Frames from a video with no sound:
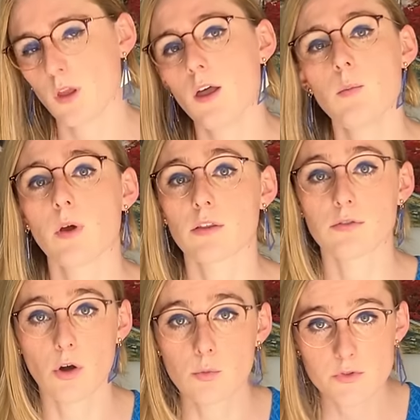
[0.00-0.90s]
My throat
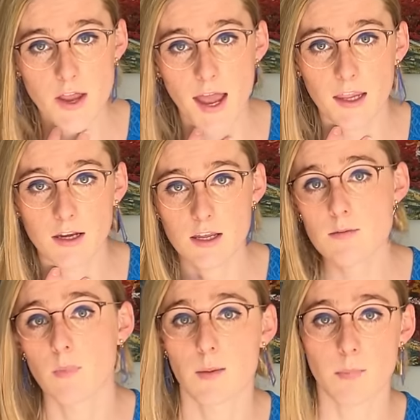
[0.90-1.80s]
was agony, my
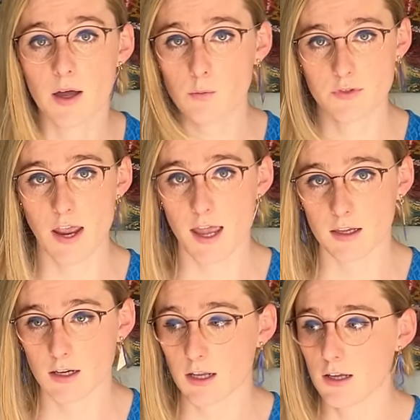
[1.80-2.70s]
butt was
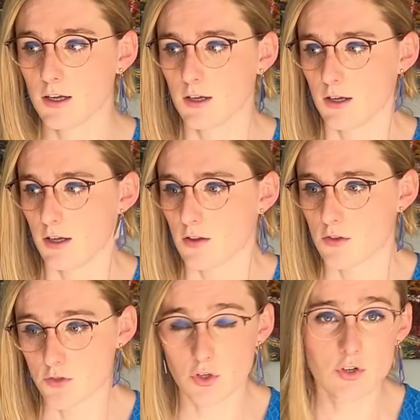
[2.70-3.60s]
agony. The
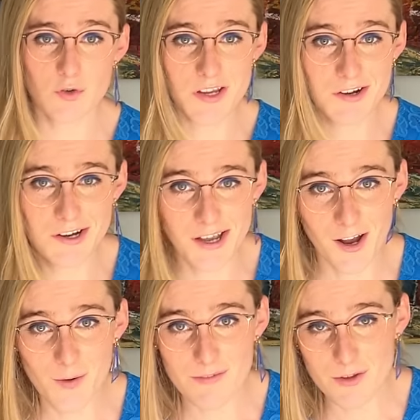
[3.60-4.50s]
surgery area,
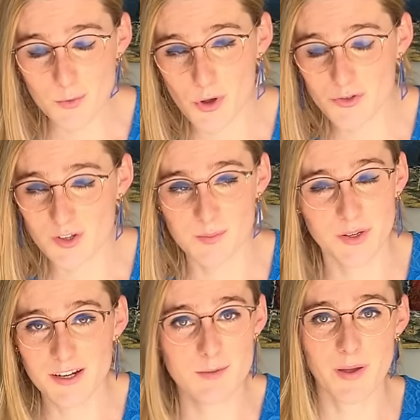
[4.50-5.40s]
however, was completely
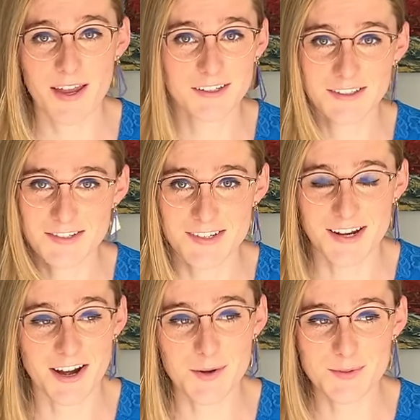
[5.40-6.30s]
painless, and
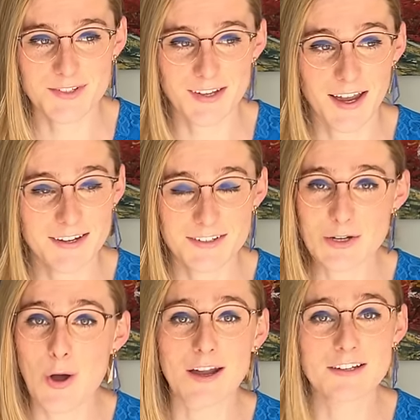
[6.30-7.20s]
I did not
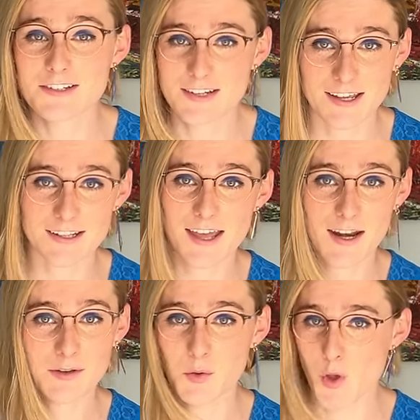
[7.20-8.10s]
understand that
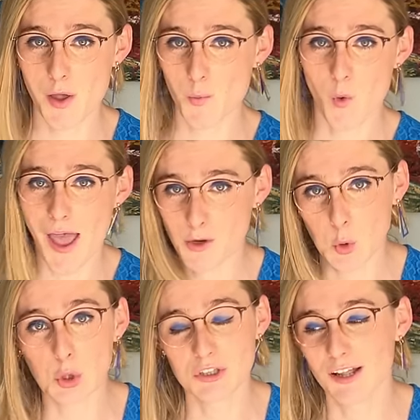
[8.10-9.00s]
at
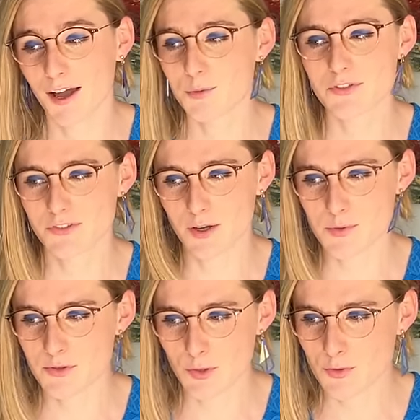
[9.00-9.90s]
all. I was
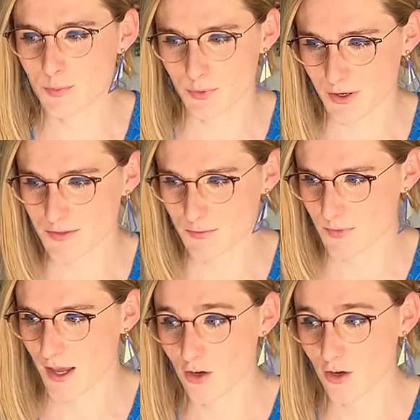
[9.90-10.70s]
so surprised from that. No